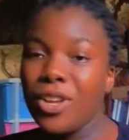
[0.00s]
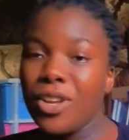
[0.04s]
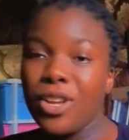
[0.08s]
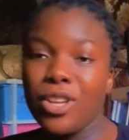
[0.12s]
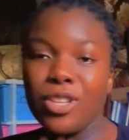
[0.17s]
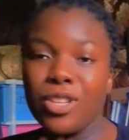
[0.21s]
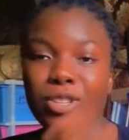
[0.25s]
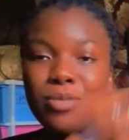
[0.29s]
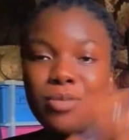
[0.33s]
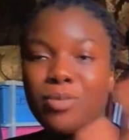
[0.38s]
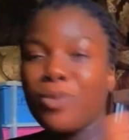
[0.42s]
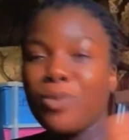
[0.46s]

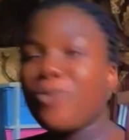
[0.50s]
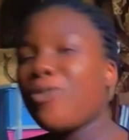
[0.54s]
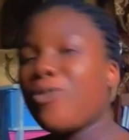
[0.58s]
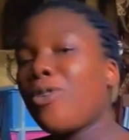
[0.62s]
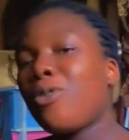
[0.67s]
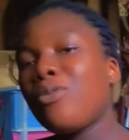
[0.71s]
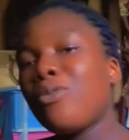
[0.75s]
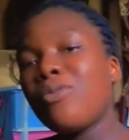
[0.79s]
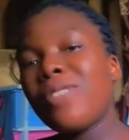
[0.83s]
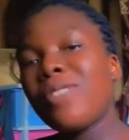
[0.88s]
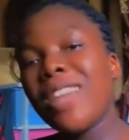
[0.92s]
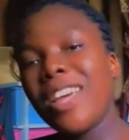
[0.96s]
So
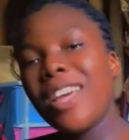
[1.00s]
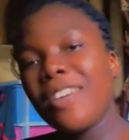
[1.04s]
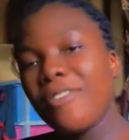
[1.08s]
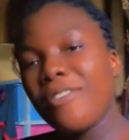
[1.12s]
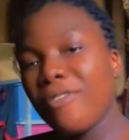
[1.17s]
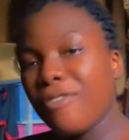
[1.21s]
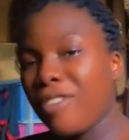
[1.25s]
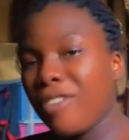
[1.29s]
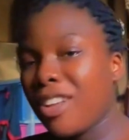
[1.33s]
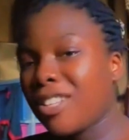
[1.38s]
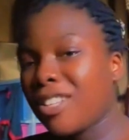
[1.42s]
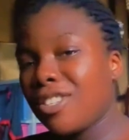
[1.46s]
before we dive
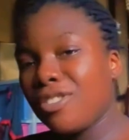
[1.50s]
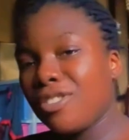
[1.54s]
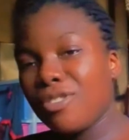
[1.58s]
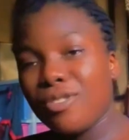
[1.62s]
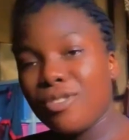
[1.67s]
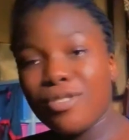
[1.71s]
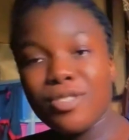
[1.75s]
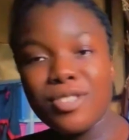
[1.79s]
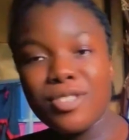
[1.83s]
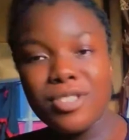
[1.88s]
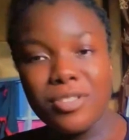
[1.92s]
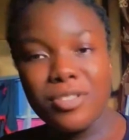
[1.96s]
right
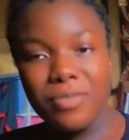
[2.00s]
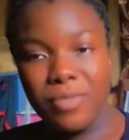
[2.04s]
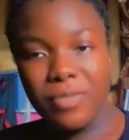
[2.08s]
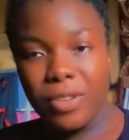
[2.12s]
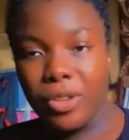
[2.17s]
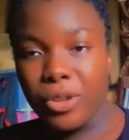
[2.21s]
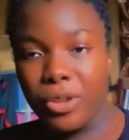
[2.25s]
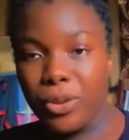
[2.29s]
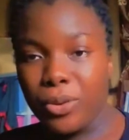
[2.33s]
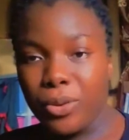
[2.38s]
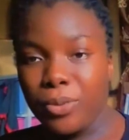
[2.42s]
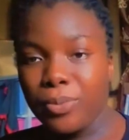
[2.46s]
into this
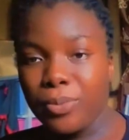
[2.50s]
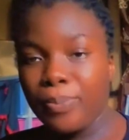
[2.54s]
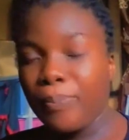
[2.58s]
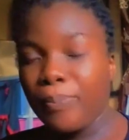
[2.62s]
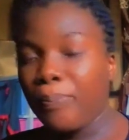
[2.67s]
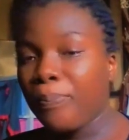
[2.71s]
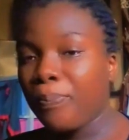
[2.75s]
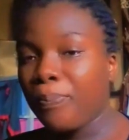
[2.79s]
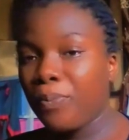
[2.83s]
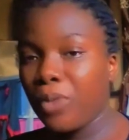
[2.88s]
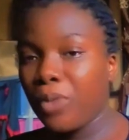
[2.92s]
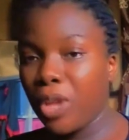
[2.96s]
video,
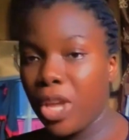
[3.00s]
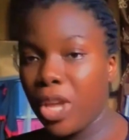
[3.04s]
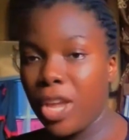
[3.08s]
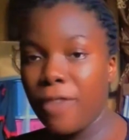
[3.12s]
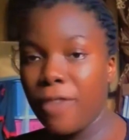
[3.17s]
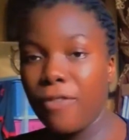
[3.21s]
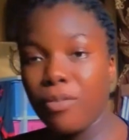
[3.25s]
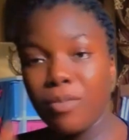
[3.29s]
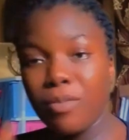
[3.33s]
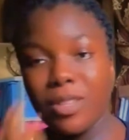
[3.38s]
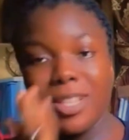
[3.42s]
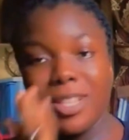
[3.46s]
okay,
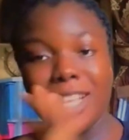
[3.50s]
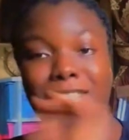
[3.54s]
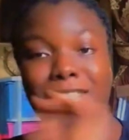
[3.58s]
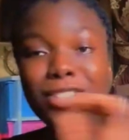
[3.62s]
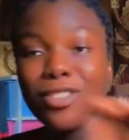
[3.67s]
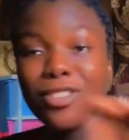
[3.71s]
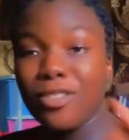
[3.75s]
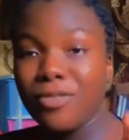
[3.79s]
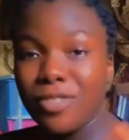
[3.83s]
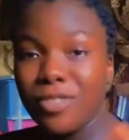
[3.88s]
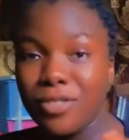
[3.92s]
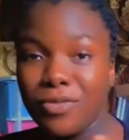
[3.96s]
from the
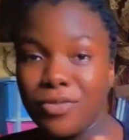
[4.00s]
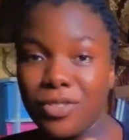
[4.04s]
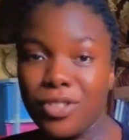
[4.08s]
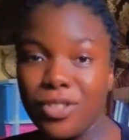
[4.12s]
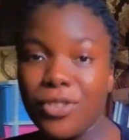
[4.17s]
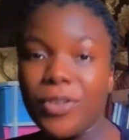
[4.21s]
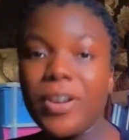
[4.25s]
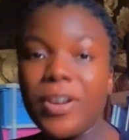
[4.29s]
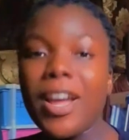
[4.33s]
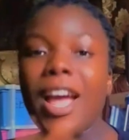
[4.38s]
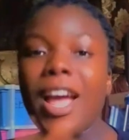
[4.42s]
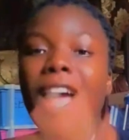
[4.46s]
title of this video,
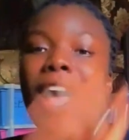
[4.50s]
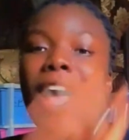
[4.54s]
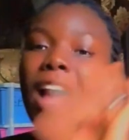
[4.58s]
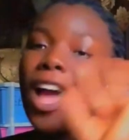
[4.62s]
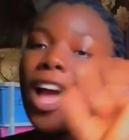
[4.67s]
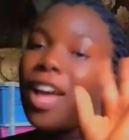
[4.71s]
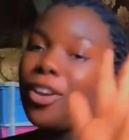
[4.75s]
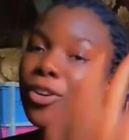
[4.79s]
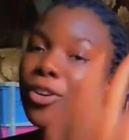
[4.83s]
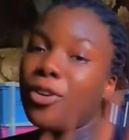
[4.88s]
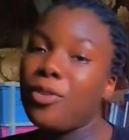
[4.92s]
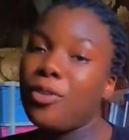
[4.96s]

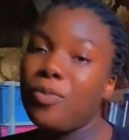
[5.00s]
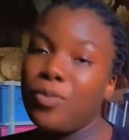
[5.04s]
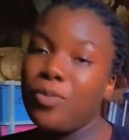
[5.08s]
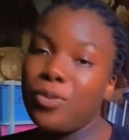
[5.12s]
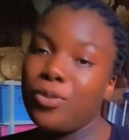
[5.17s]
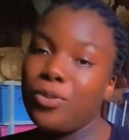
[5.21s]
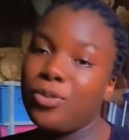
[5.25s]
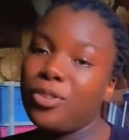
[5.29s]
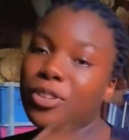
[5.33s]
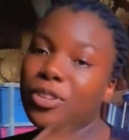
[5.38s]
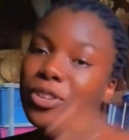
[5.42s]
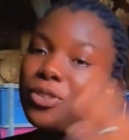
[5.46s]
I hope you
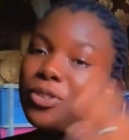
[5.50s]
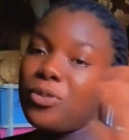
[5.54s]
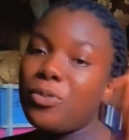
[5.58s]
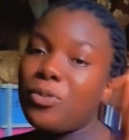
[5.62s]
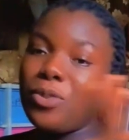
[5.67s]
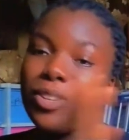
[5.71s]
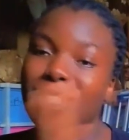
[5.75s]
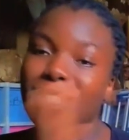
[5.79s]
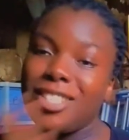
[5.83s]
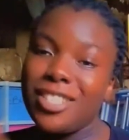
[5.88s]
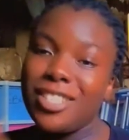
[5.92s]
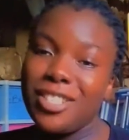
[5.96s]
already know
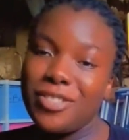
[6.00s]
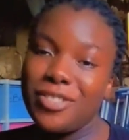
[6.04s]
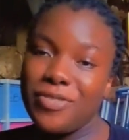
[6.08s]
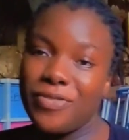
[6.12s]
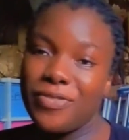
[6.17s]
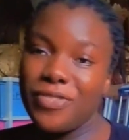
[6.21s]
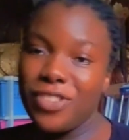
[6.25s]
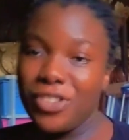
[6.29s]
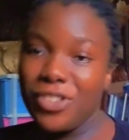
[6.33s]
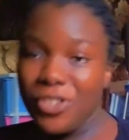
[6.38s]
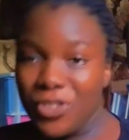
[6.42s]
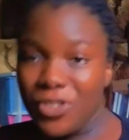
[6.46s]
what this
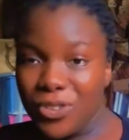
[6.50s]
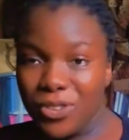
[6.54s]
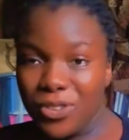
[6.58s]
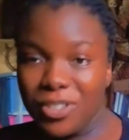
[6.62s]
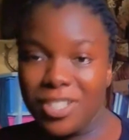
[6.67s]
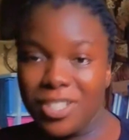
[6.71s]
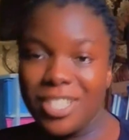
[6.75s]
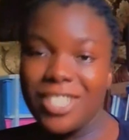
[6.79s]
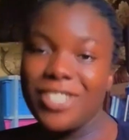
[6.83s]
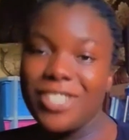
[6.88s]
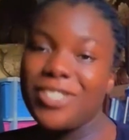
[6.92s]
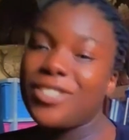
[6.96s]
video
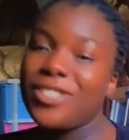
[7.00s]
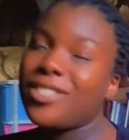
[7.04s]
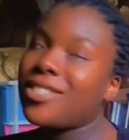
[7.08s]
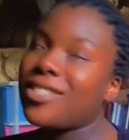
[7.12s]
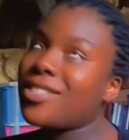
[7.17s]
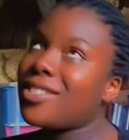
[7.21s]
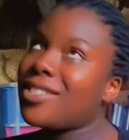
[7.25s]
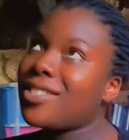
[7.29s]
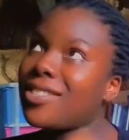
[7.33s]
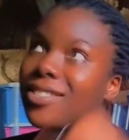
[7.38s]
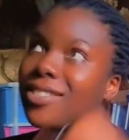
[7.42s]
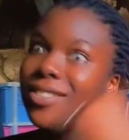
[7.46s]

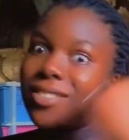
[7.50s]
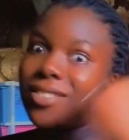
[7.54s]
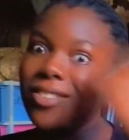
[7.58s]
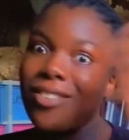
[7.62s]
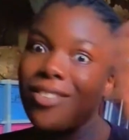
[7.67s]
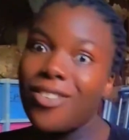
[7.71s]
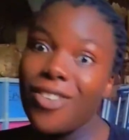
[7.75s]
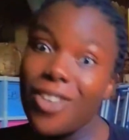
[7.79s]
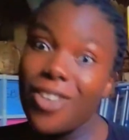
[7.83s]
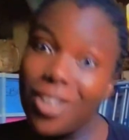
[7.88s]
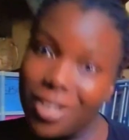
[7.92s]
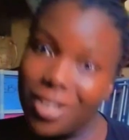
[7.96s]
is
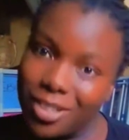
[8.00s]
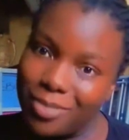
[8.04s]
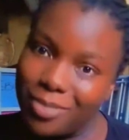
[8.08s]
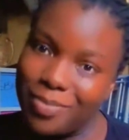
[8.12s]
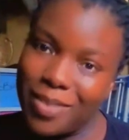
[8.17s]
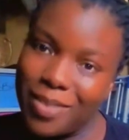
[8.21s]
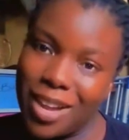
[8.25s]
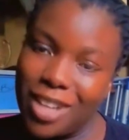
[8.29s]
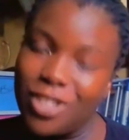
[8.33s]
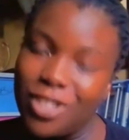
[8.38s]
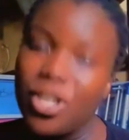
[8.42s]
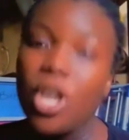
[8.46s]
all
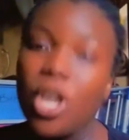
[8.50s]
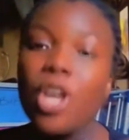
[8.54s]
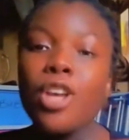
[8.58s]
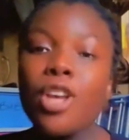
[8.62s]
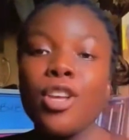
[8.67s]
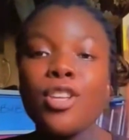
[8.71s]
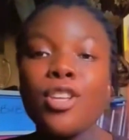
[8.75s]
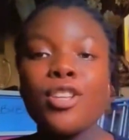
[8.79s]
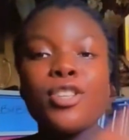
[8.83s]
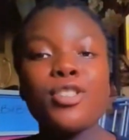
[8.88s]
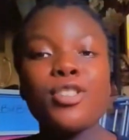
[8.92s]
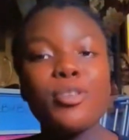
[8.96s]
about.
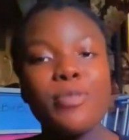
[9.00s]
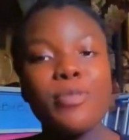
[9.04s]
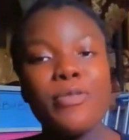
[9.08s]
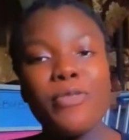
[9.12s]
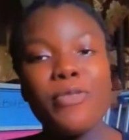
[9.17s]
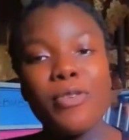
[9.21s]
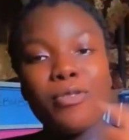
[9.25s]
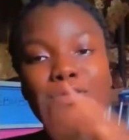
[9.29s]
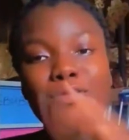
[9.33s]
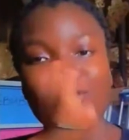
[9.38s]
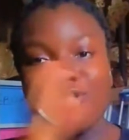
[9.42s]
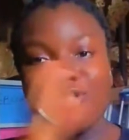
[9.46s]
So
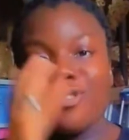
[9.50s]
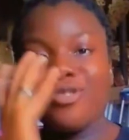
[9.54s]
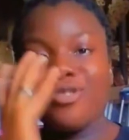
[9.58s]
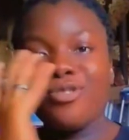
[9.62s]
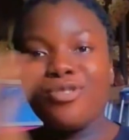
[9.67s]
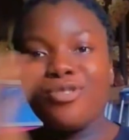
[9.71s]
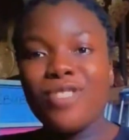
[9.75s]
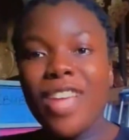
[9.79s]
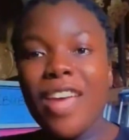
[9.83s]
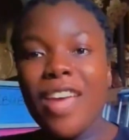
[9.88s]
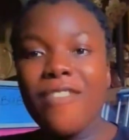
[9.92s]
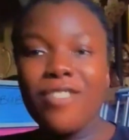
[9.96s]
before we
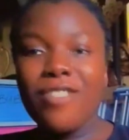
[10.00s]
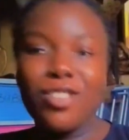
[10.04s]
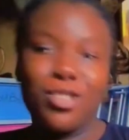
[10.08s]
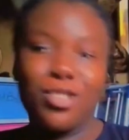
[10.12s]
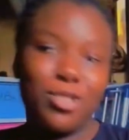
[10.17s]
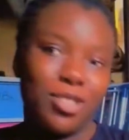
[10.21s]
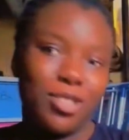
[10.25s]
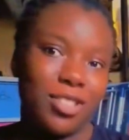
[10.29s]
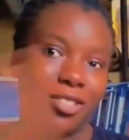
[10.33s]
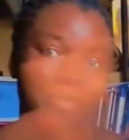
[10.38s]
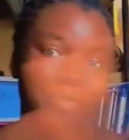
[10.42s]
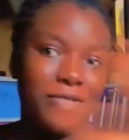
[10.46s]
dive into
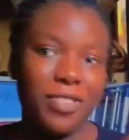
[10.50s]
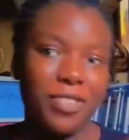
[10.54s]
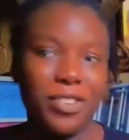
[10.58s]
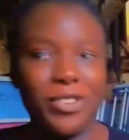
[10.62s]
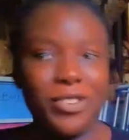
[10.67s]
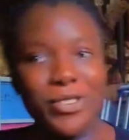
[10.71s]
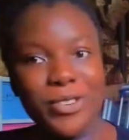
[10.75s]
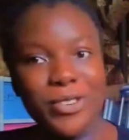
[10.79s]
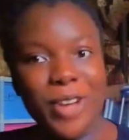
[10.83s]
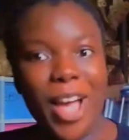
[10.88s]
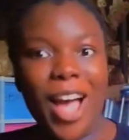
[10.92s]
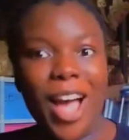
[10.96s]
this
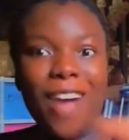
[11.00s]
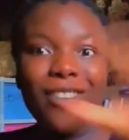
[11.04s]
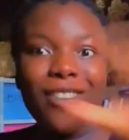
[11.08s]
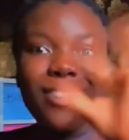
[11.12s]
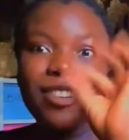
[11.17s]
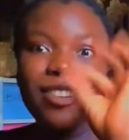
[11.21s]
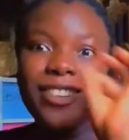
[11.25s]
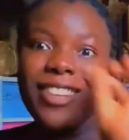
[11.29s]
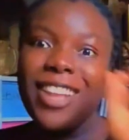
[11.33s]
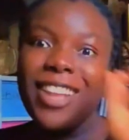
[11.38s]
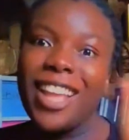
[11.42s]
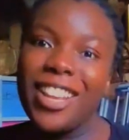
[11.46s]
video, I
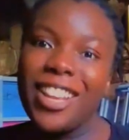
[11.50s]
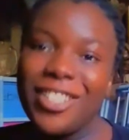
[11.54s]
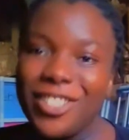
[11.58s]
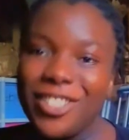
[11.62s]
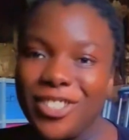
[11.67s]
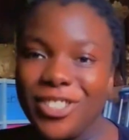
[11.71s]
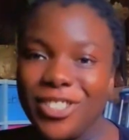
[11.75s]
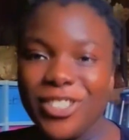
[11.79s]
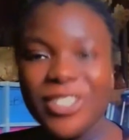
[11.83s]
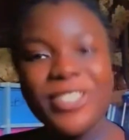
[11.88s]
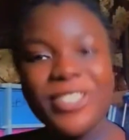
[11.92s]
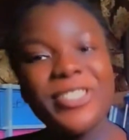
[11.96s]
would like to
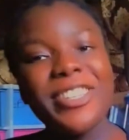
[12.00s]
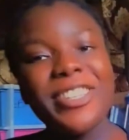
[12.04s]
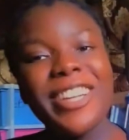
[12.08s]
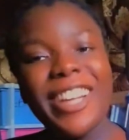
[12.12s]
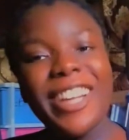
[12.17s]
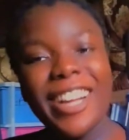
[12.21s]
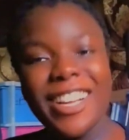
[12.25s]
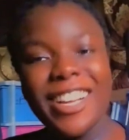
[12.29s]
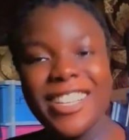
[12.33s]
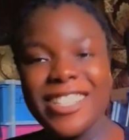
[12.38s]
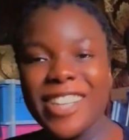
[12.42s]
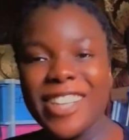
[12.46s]
show you
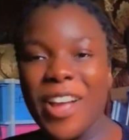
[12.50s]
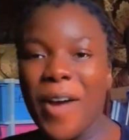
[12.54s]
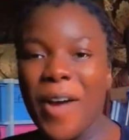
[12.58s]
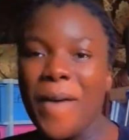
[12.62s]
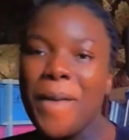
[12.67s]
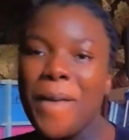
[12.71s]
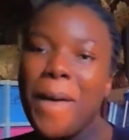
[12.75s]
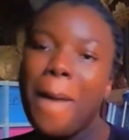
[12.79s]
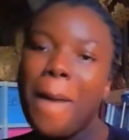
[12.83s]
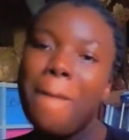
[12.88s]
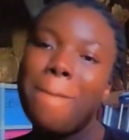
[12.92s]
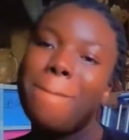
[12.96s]
guys
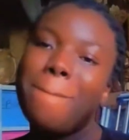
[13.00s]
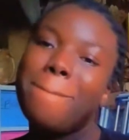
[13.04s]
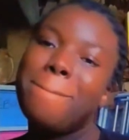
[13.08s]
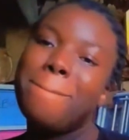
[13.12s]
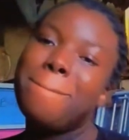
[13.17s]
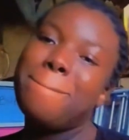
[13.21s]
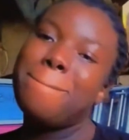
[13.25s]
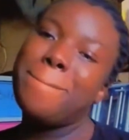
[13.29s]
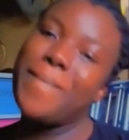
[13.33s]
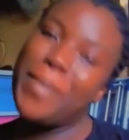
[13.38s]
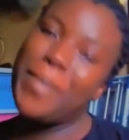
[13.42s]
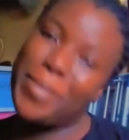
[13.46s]
our
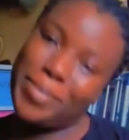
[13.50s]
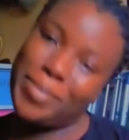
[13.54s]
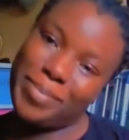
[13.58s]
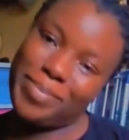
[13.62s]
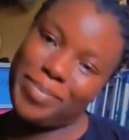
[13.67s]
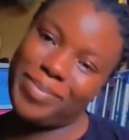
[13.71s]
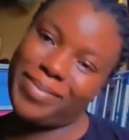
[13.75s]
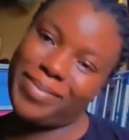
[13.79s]
bump,